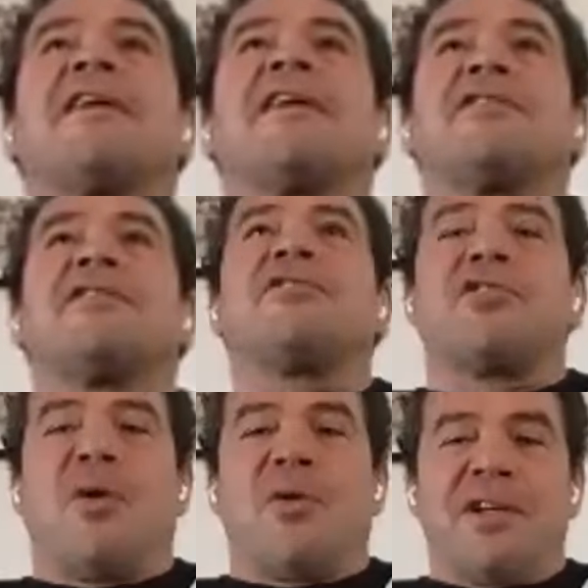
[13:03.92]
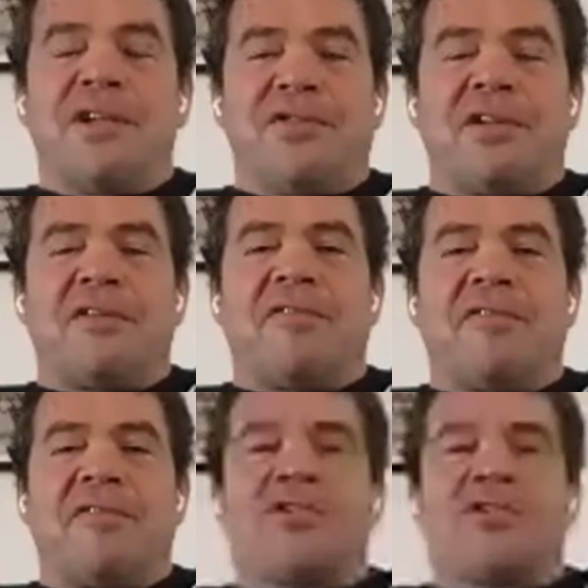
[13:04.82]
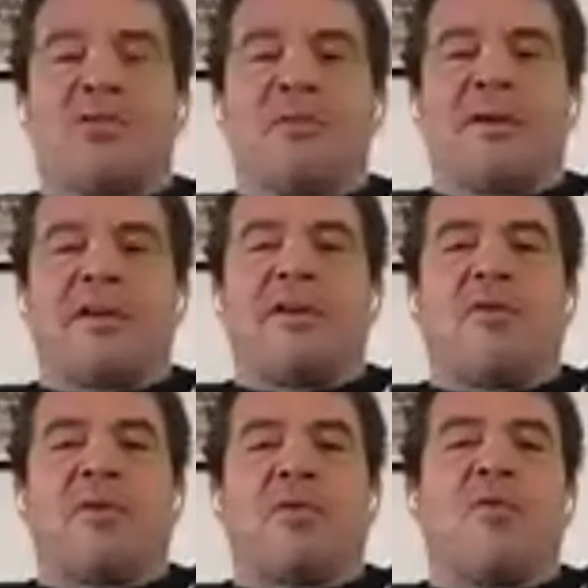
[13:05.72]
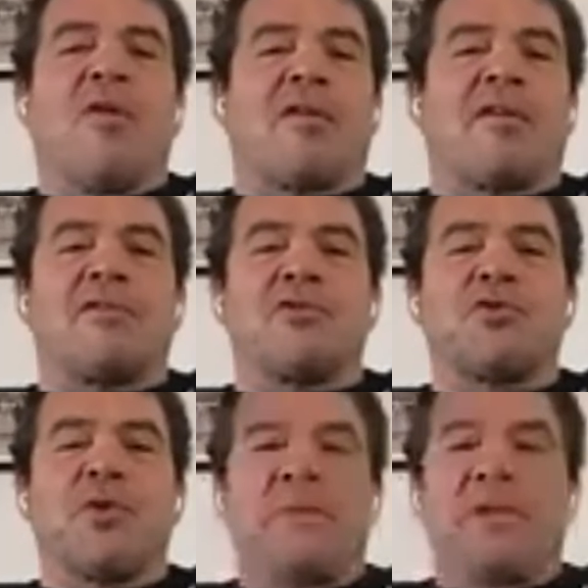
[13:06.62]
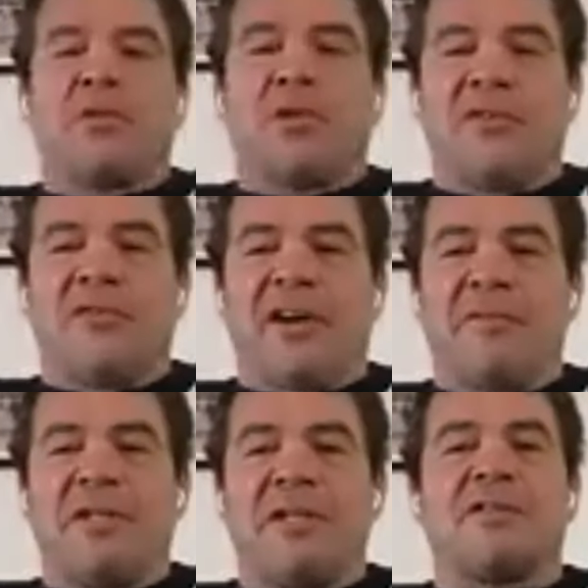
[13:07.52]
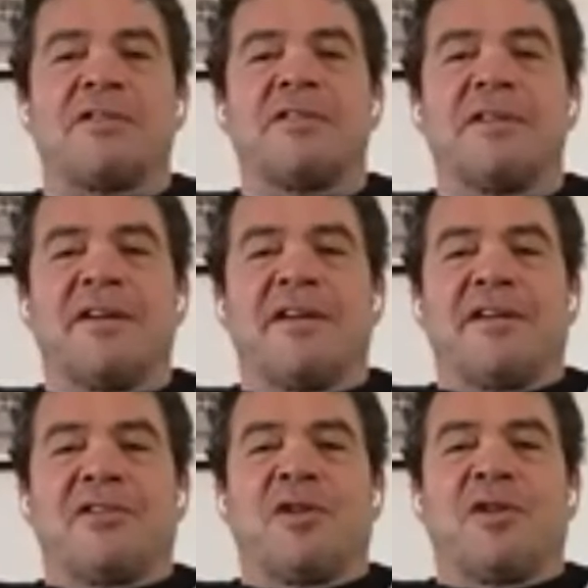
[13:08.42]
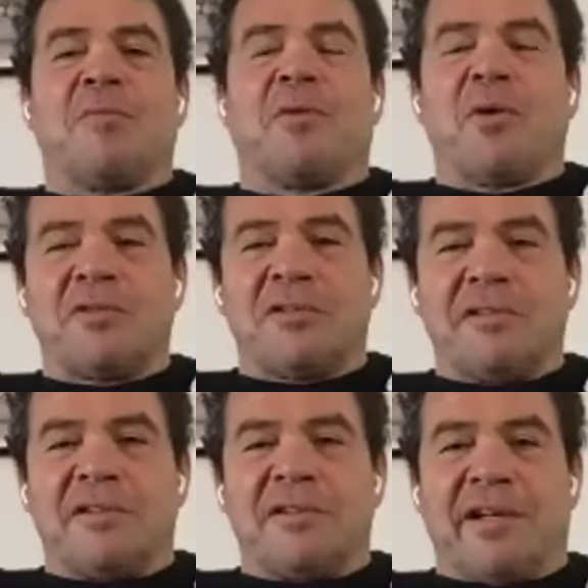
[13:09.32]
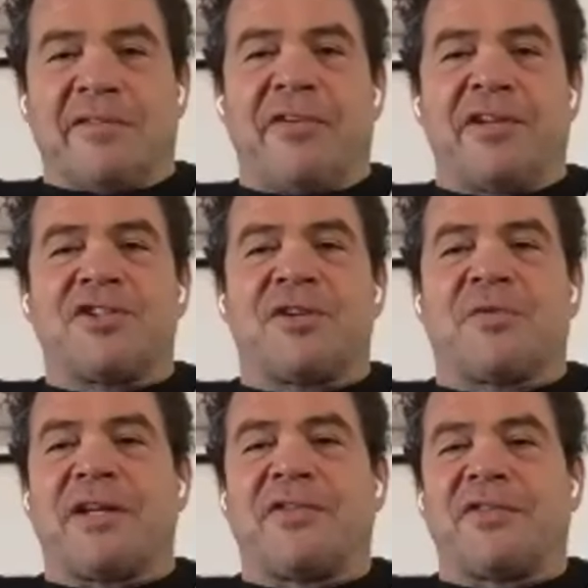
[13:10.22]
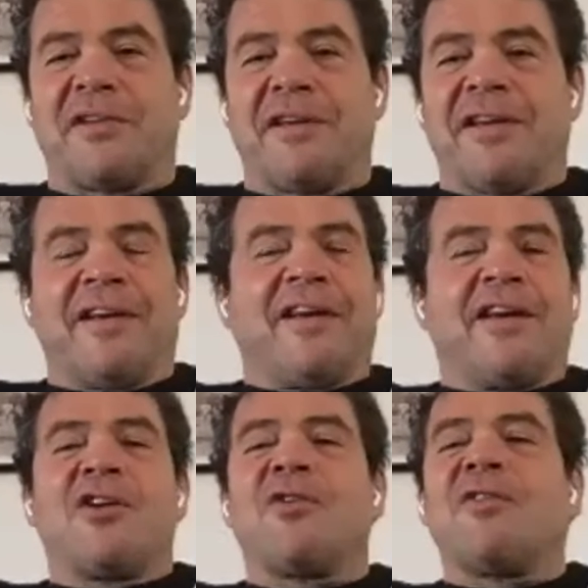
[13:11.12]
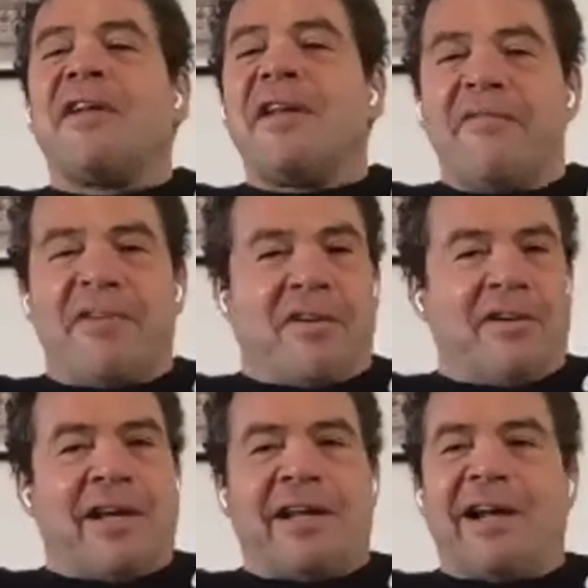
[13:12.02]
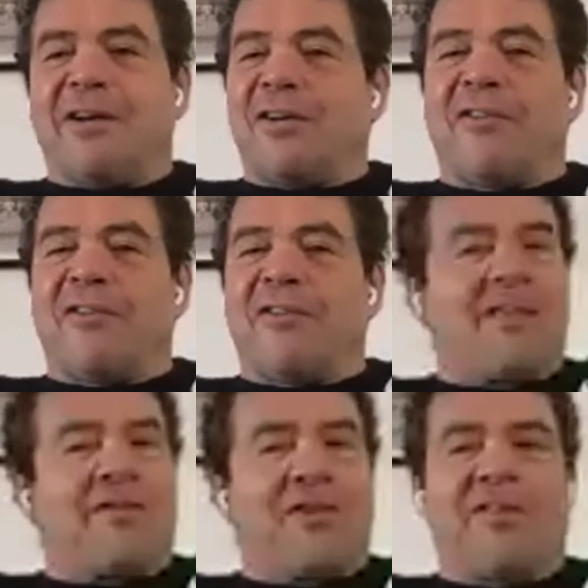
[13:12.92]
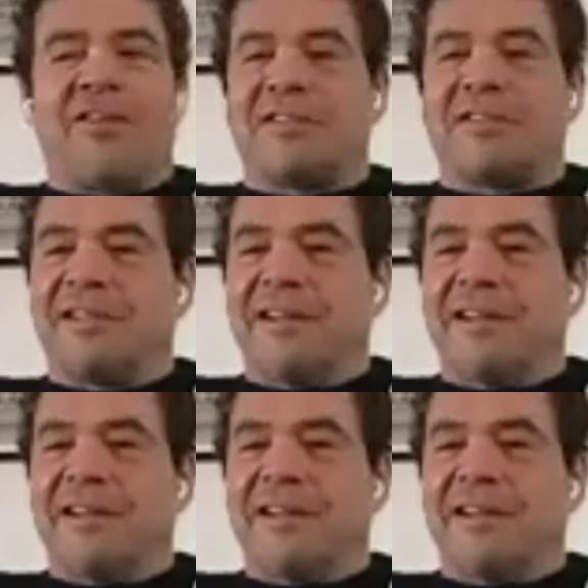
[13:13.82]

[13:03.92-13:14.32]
It's so easy for a swimmer in open water to swim the 25 meters to the boat and finish a race. You're never gonna get out of a hard 400.